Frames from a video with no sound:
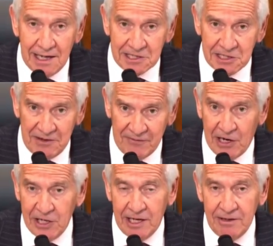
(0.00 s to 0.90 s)
Alexei
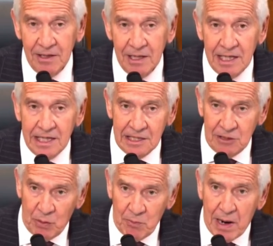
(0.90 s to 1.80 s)
Navalny. He
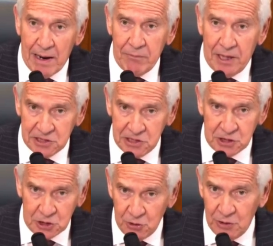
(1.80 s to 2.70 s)
did what mob
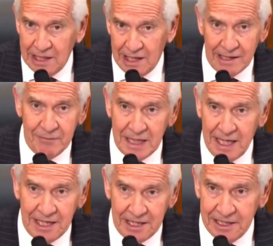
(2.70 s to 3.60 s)
bosses do. He
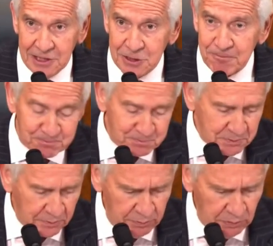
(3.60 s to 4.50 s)
eliminated his
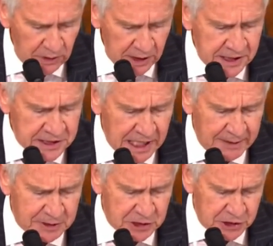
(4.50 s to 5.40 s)

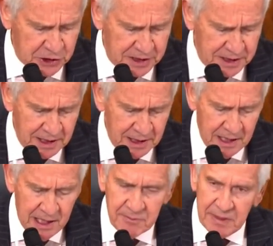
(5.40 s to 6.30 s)
opposition.
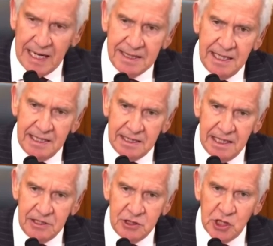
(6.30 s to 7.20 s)
But I think
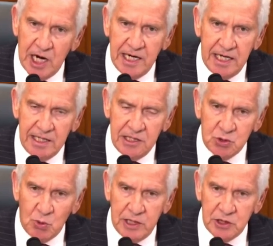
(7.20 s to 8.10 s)
that China
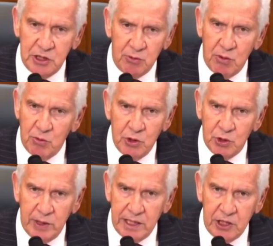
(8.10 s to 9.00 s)
is watching what
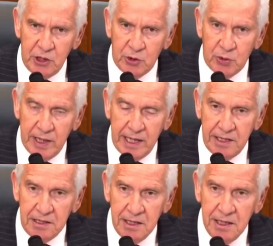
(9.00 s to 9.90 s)
we're doing in
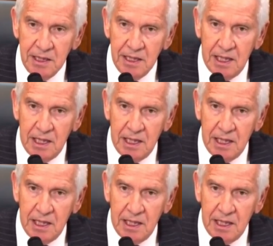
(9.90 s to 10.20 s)
Ukraine,